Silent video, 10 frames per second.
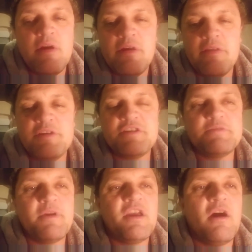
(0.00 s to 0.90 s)
This has
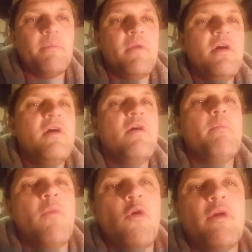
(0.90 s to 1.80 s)
become
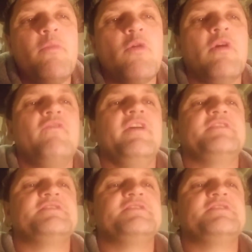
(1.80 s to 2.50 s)
more and more obvious